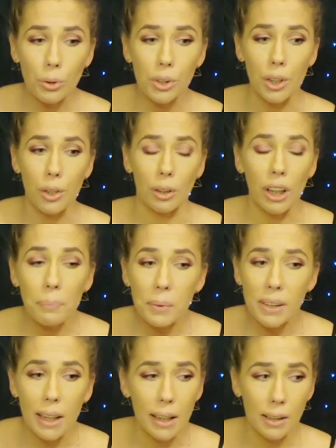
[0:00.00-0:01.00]
your
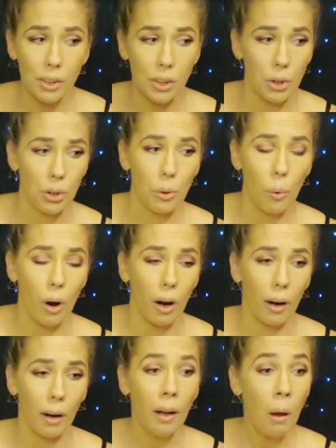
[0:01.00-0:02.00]
lipsticks,
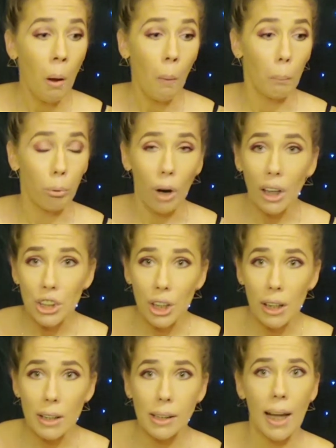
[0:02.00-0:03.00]
your
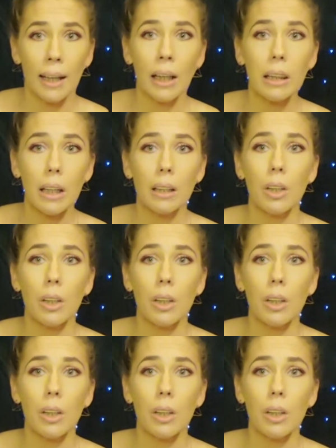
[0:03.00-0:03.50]
brushes, anything that you